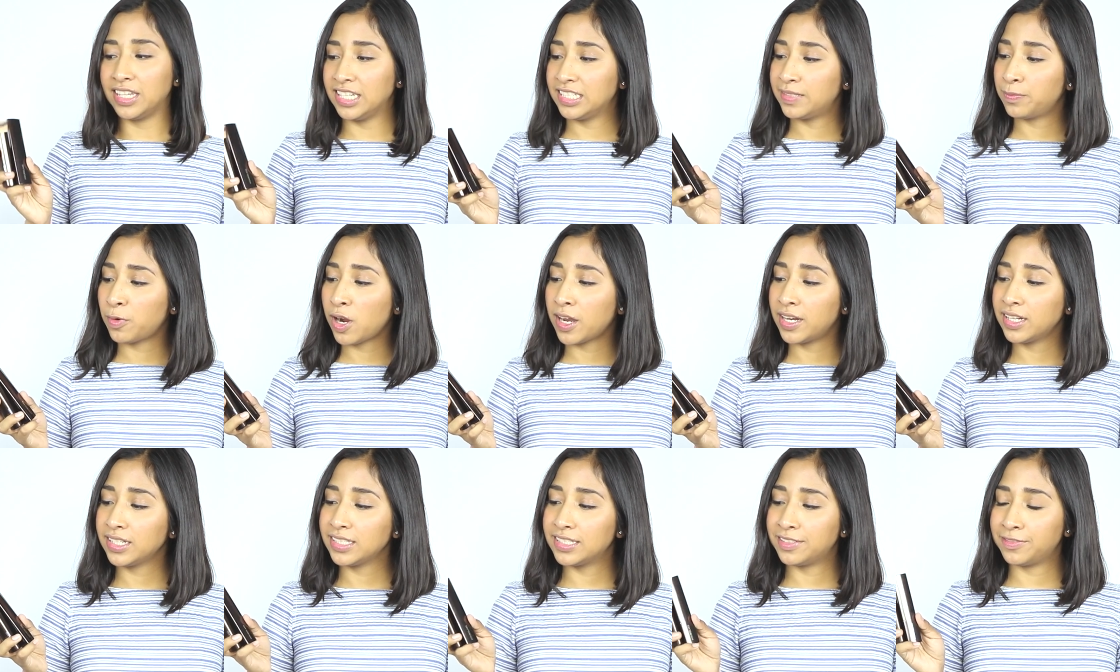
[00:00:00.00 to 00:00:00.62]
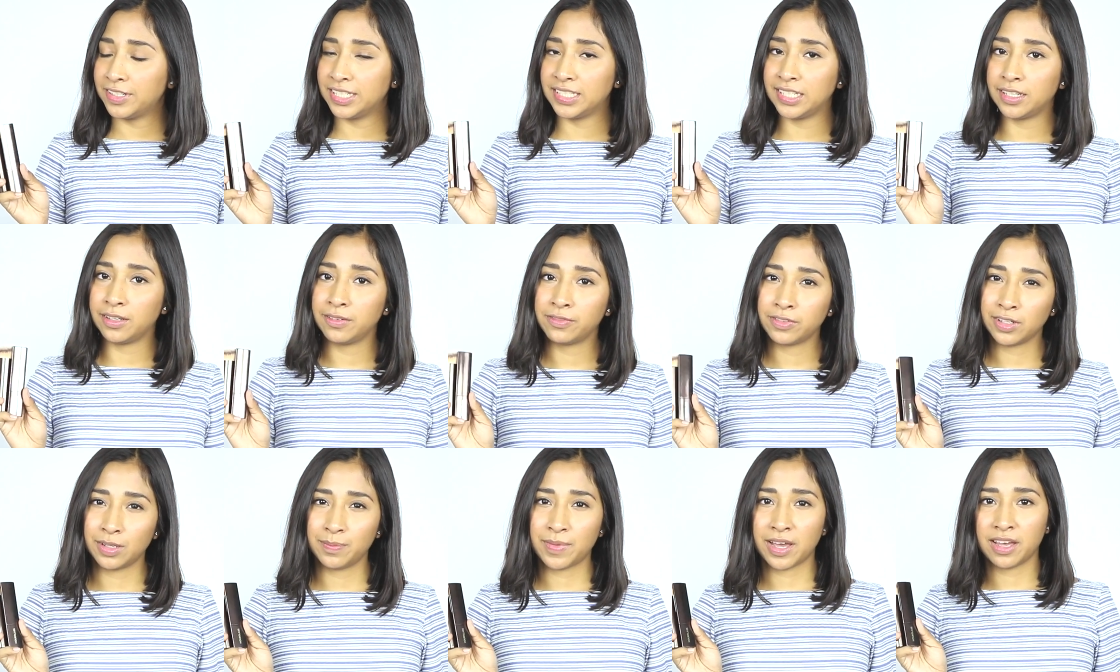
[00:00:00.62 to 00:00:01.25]
these products retail
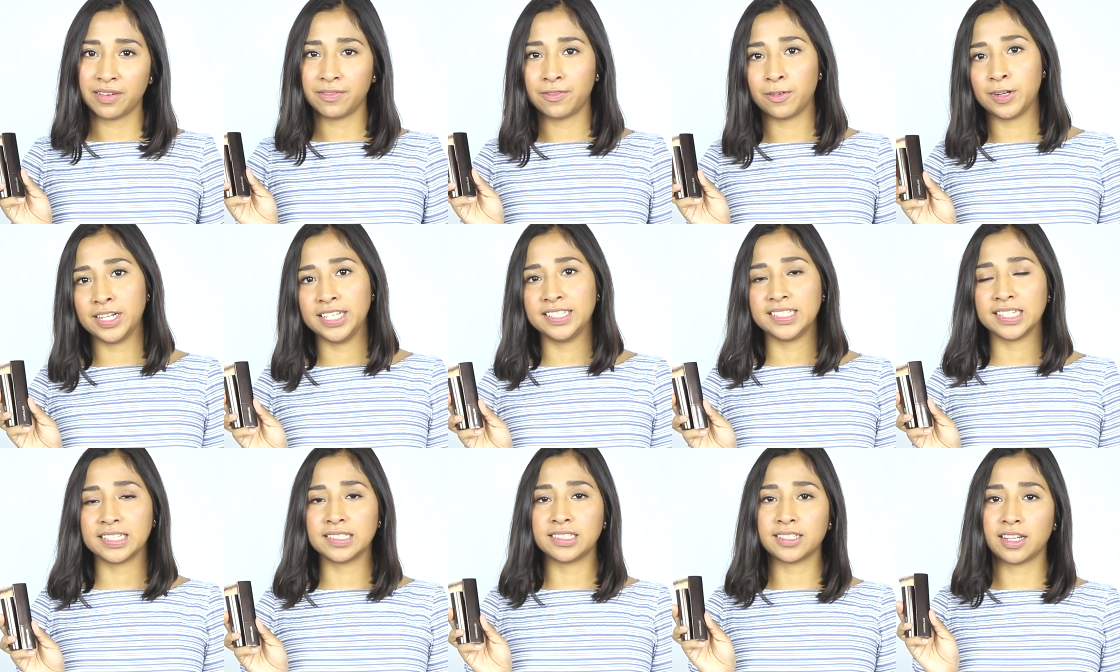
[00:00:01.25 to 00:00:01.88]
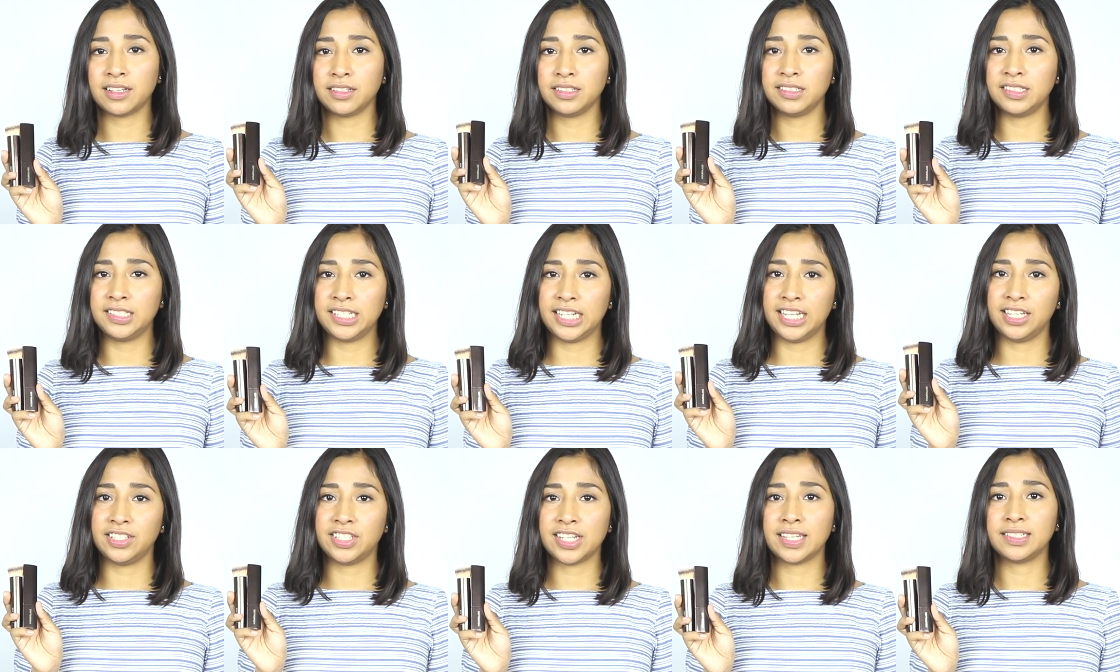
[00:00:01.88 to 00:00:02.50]
for about $46
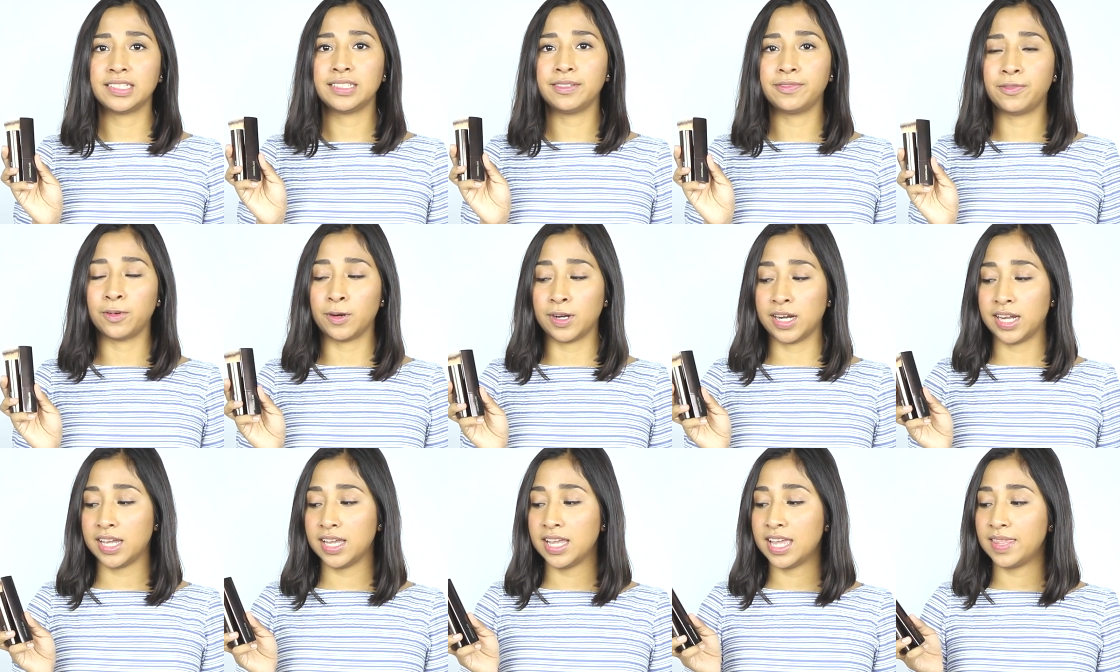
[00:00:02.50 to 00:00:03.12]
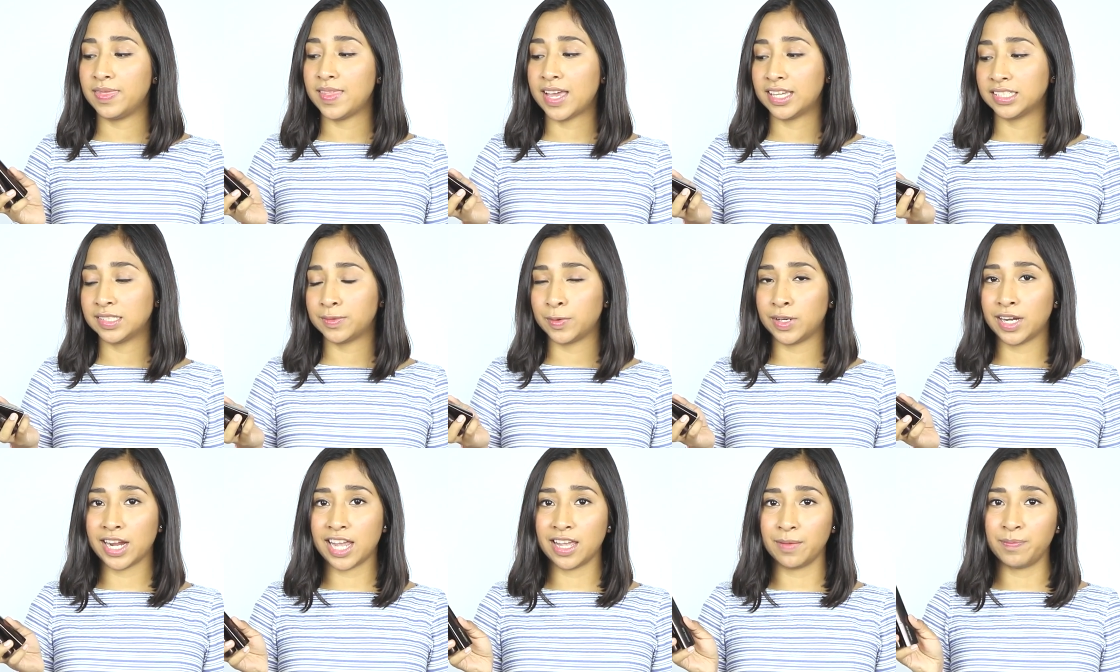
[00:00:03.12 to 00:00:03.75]
each at Sephora, and
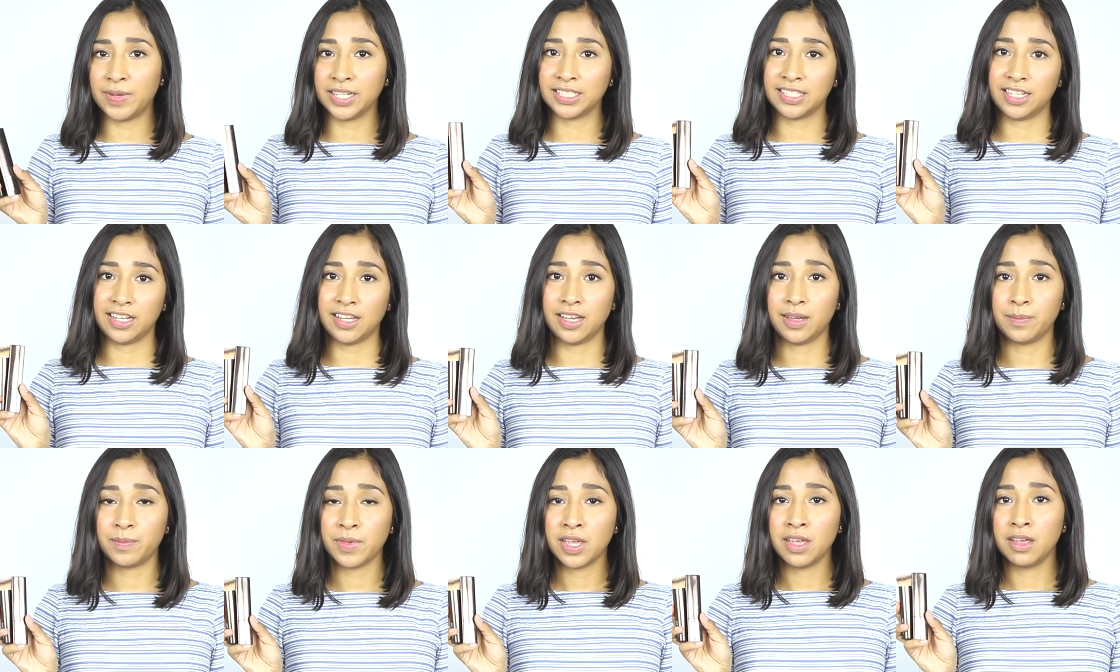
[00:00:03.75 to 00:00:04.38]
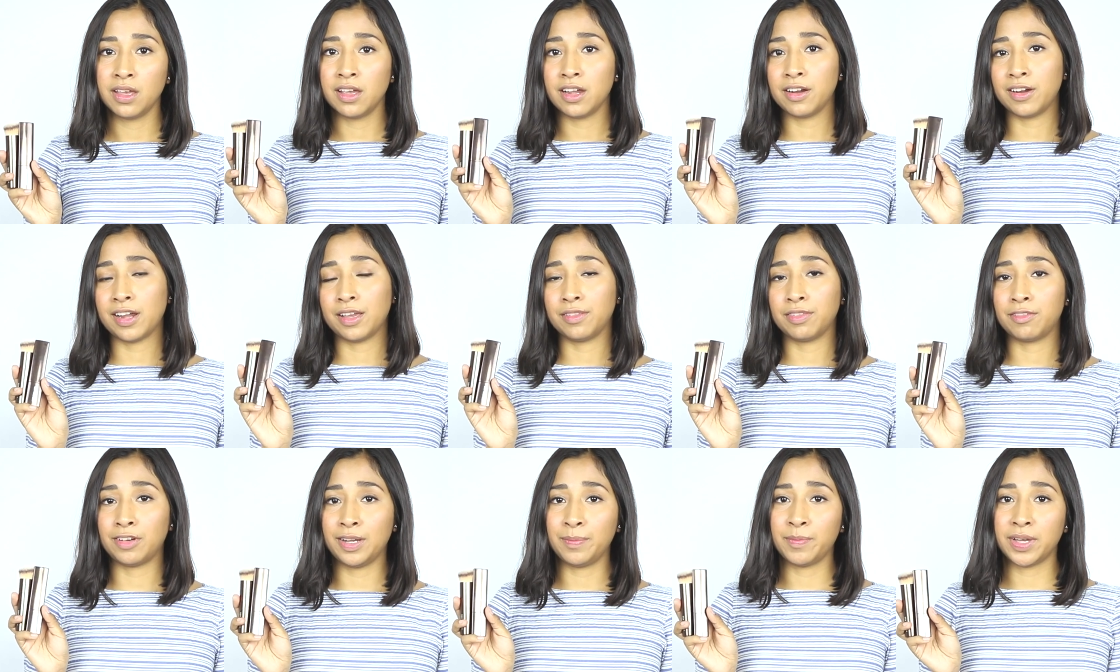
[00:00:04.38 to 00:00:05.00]
that's where I picked it up
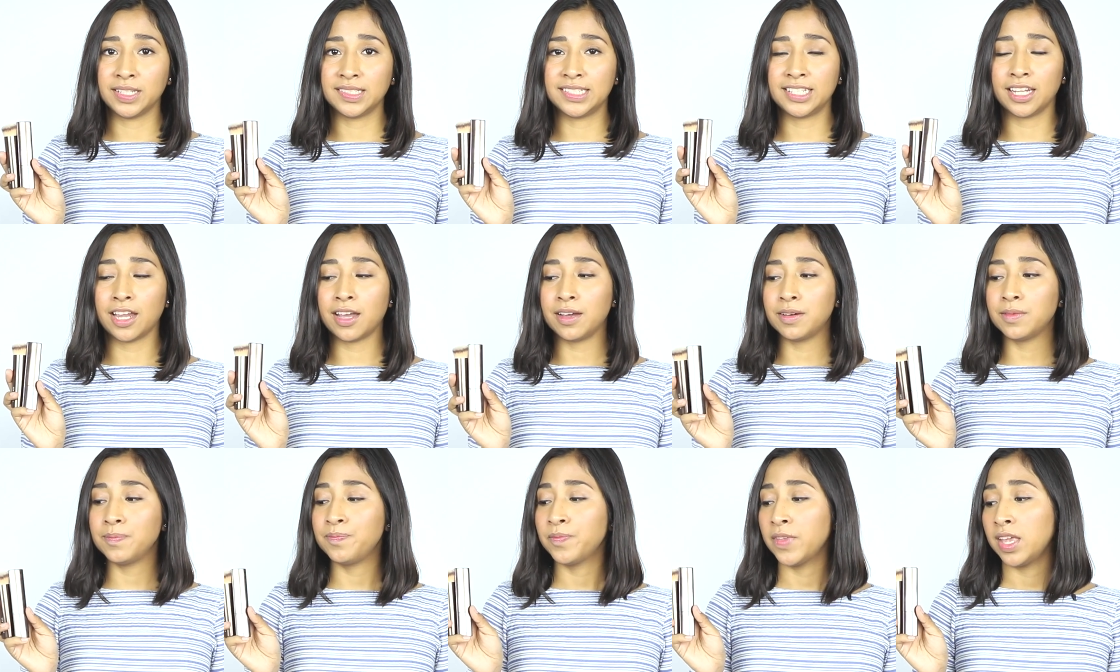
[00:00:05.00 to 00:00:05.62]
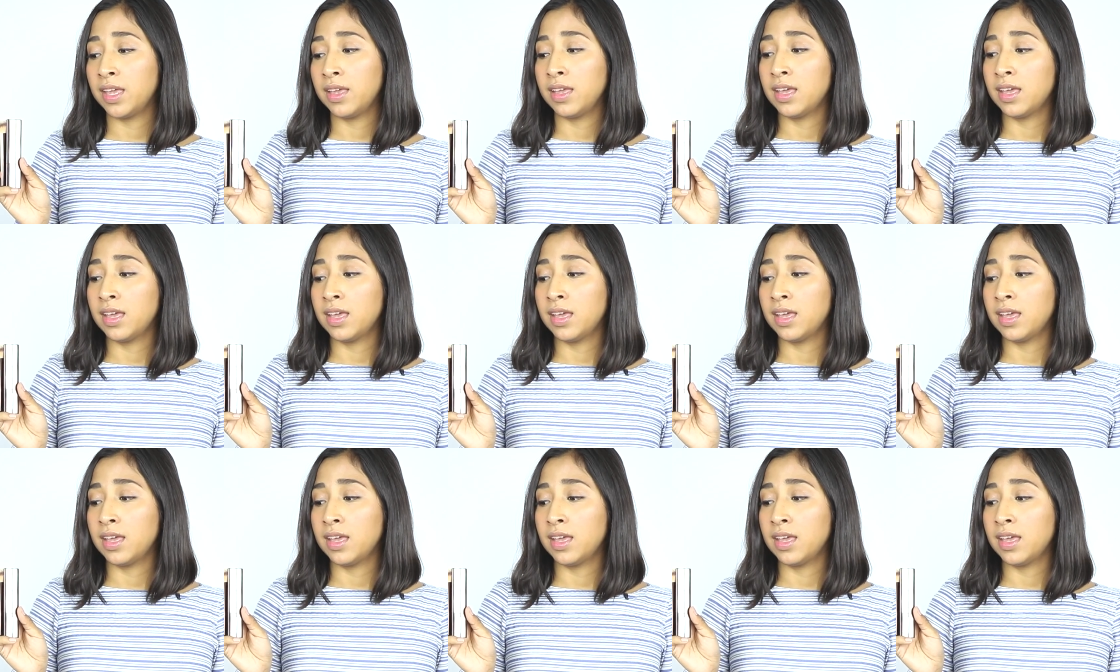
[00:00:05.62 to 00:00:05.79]
around 3 months ago.